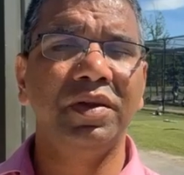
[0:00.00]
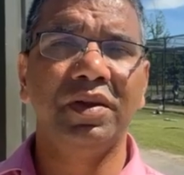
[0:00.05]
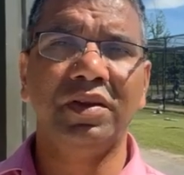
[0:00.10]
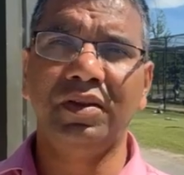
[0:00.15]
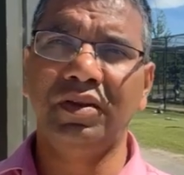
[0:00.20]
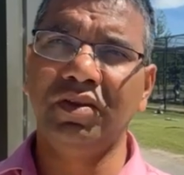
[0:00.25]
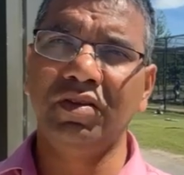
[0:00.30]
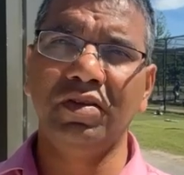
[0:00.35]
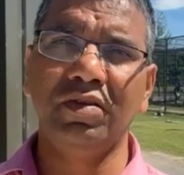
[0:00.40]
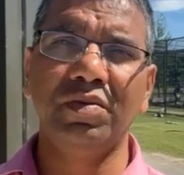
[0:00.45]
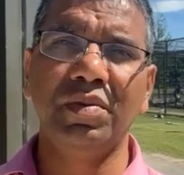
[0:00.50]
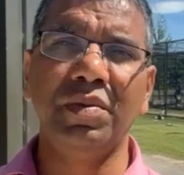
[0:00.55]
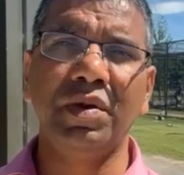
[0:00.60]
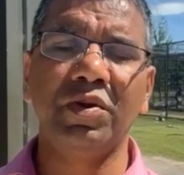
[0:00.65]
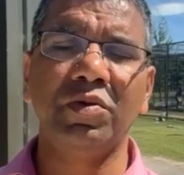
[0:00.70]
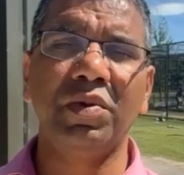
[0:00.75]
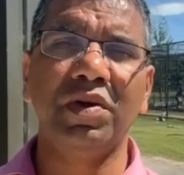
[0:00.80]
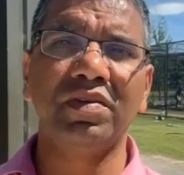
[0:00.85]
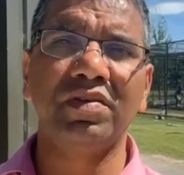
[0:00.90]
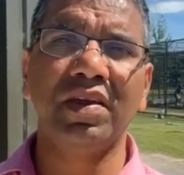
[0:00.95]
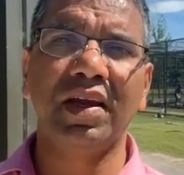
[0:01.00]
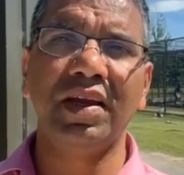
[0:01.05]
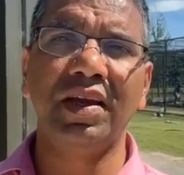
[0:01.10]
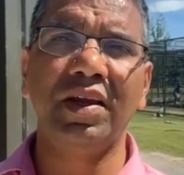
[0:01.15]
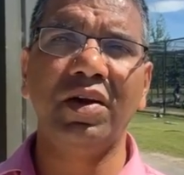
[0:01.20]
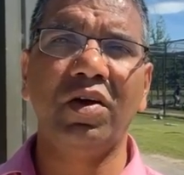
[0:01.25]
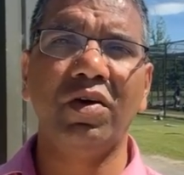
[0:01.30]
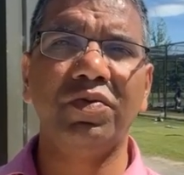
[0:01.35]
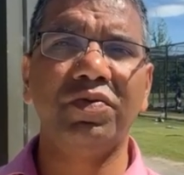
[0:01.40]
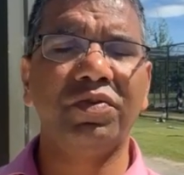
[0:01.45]
This is Vimal Kumar
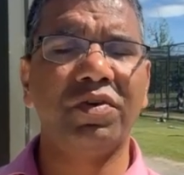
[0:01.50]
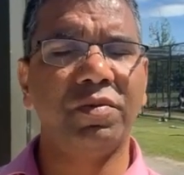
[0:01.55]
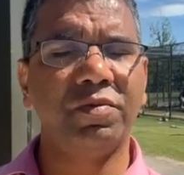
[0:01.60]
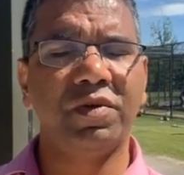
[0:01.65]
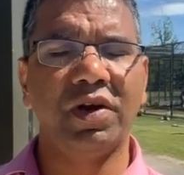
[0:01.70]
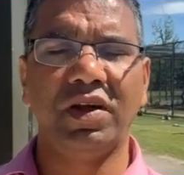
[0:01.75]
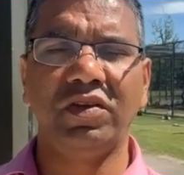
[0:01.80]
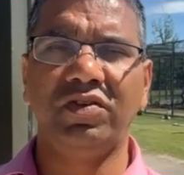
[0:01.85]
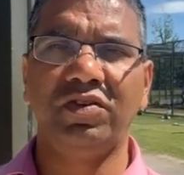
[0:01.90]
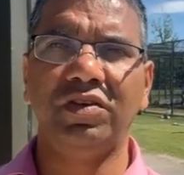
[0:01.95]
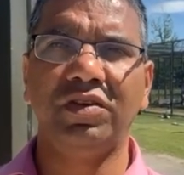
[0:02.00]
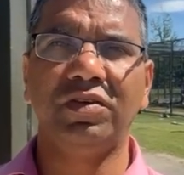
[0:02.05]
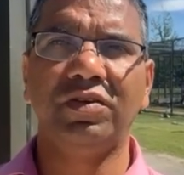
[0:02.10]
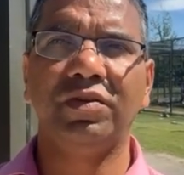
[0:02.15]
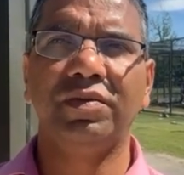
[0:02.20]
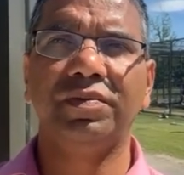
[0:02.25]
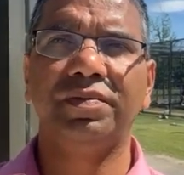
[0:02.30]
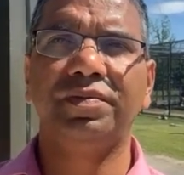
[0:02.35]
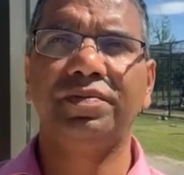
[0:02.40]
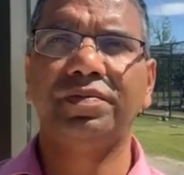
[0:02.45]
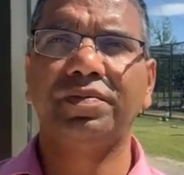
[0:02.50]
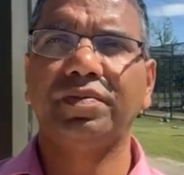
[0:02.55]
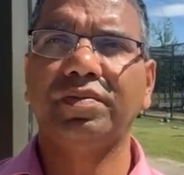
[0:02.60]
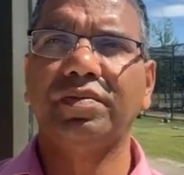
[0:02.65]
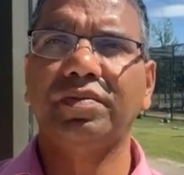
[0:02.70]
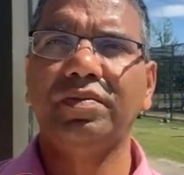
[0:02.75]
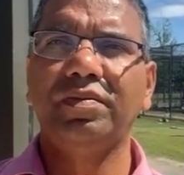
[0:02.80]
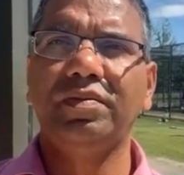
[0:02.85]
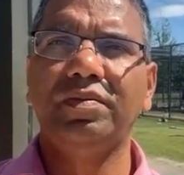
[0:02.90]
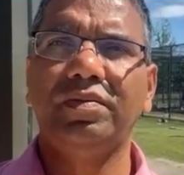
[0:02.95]
signing off from Christchurch. Yeah,
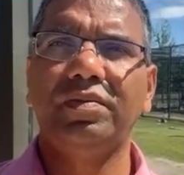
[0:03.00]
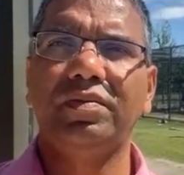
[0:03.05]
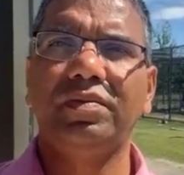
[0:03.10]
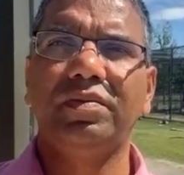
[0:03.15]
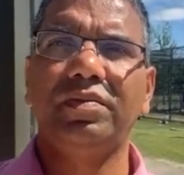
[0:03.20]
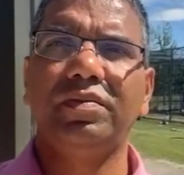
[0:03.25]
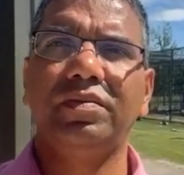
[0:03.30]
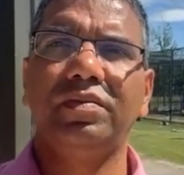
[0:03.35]
I know.